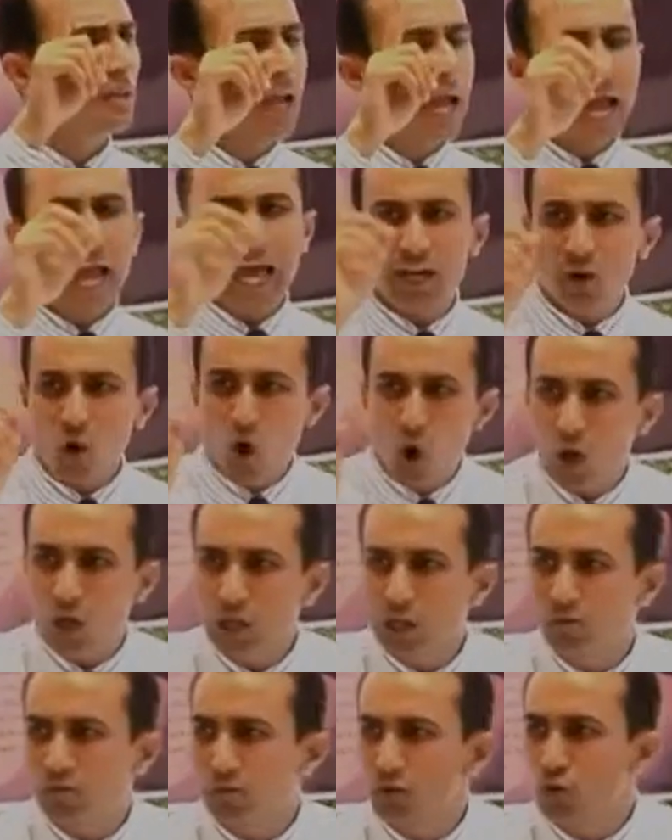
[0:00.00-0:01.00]
and
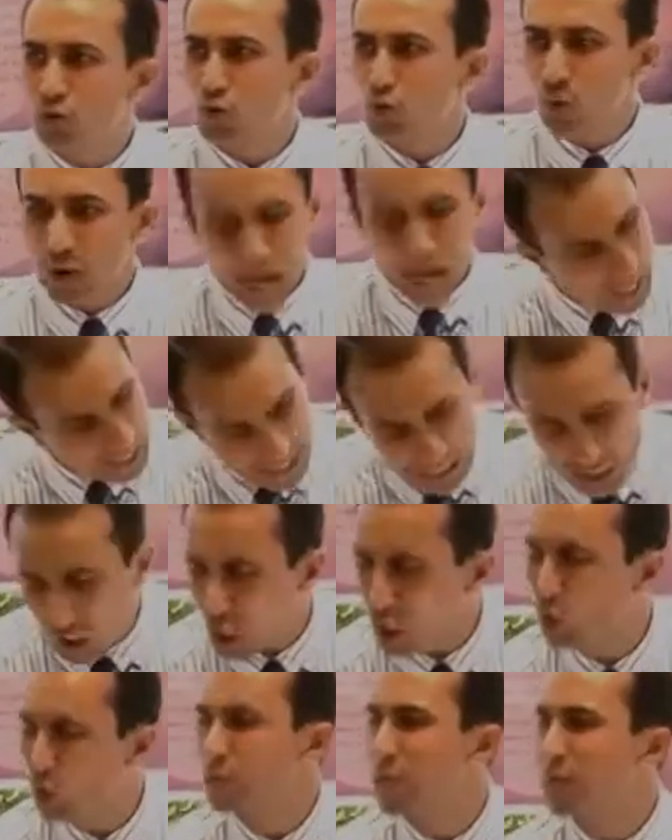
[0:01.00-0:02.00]
all of you, and
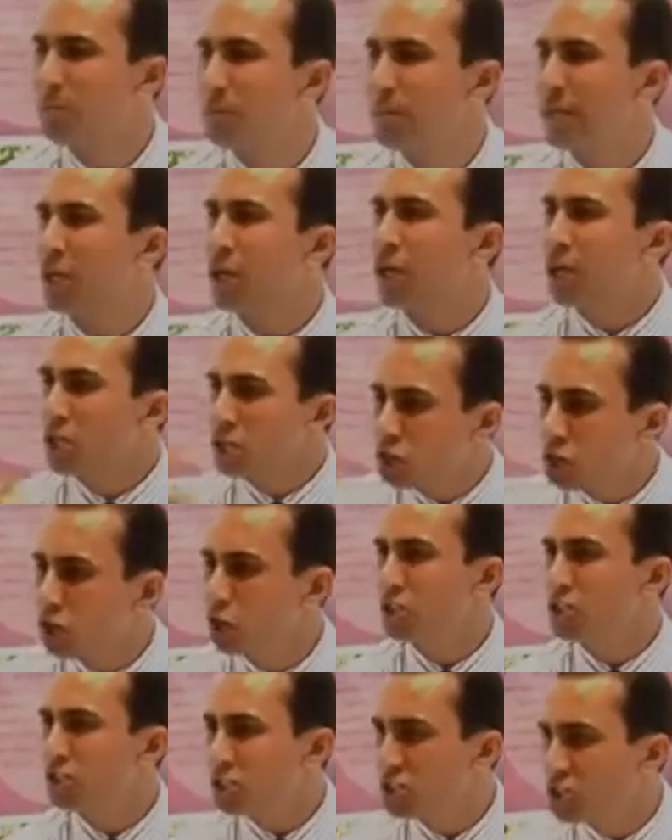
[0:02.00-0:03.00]
including me,
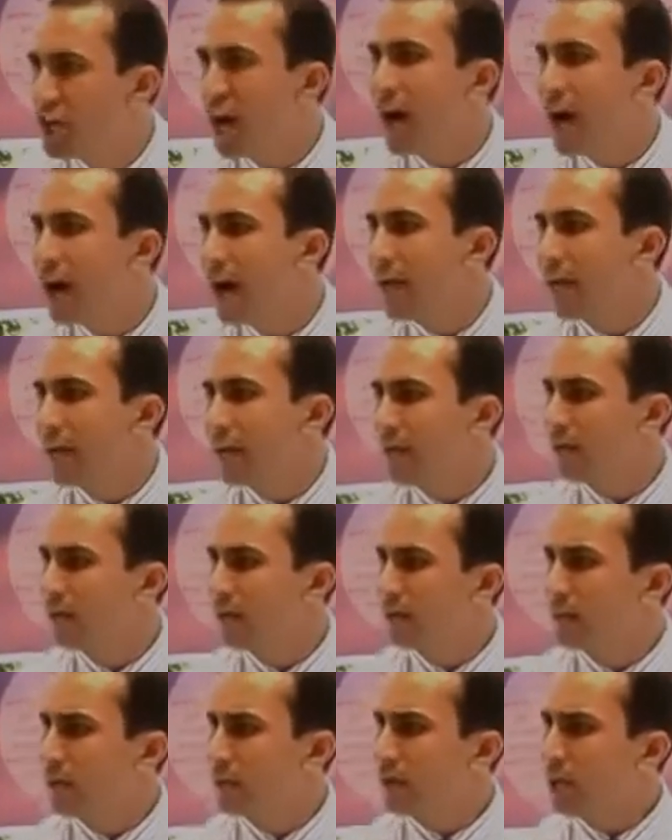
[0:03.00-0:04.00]
should die.
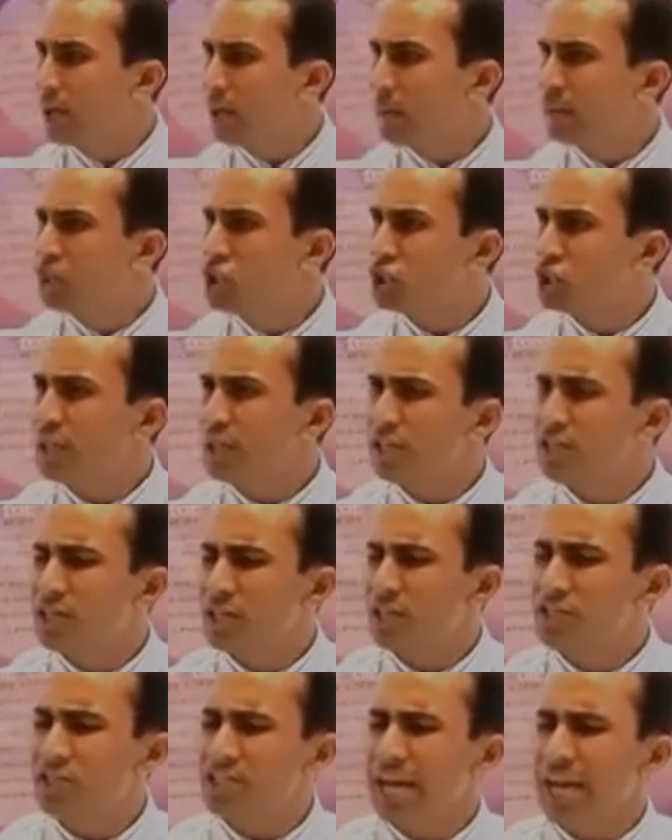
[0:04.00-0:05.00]
But
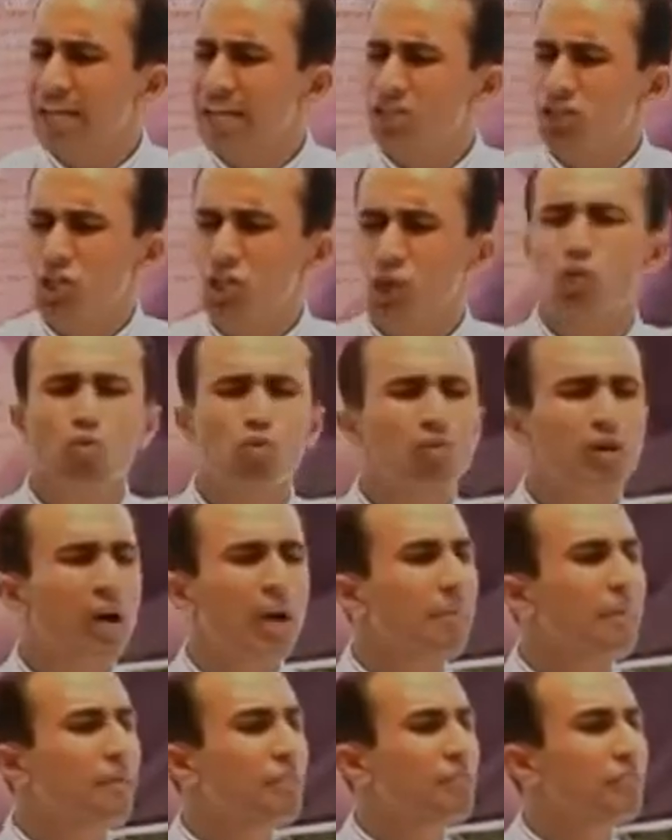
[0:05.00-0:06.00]
Jesus says, you
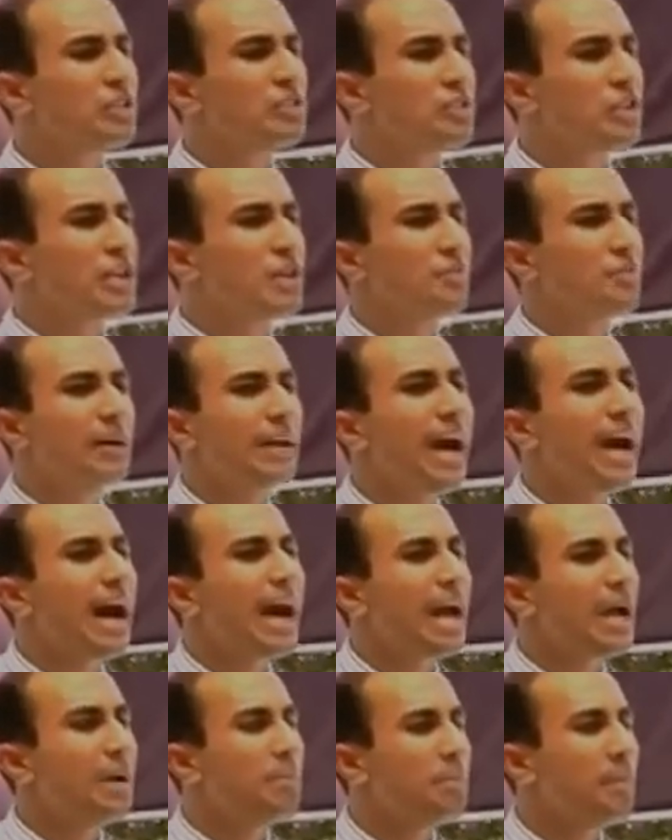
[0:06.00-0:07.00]
commit the sin, but
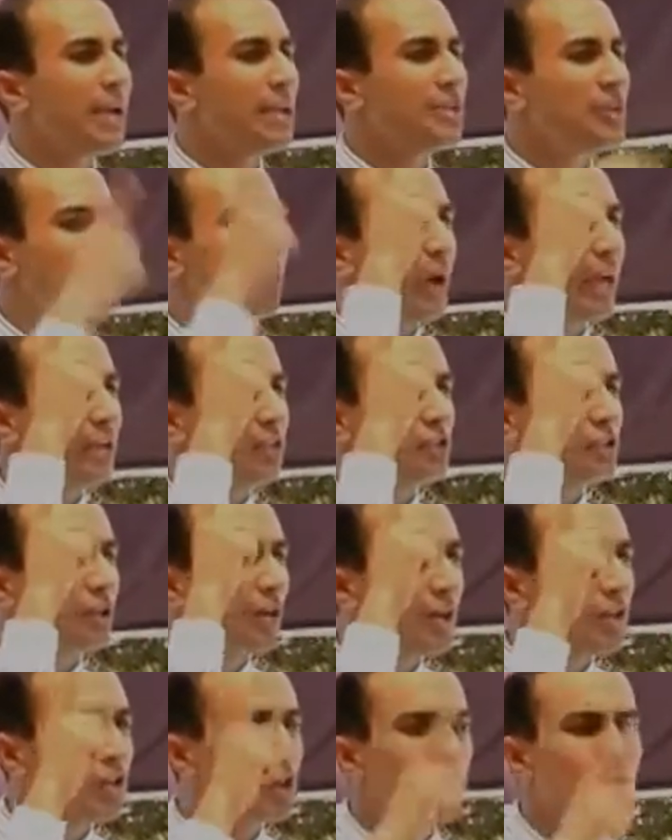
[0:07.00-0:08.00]
I pay the wage
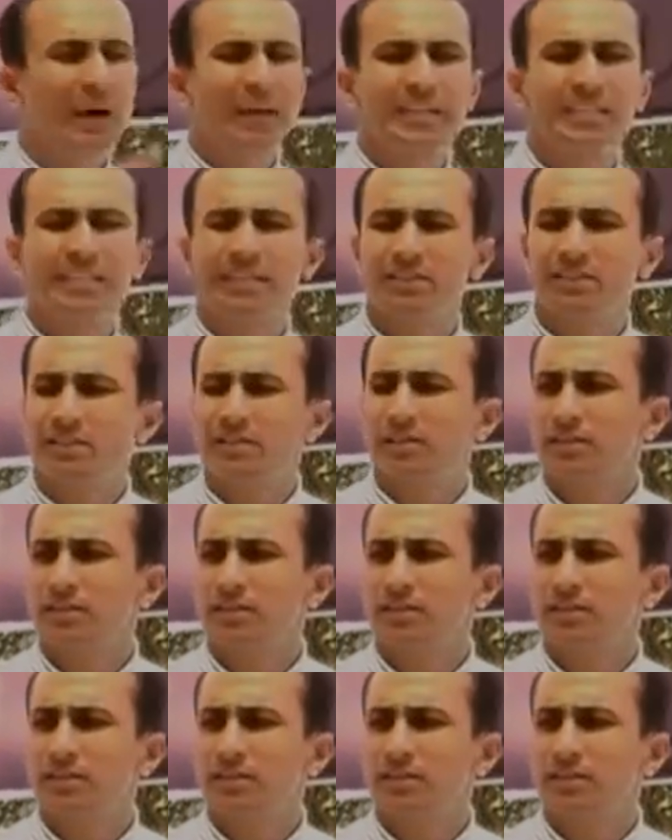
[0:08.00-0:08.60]
through my death.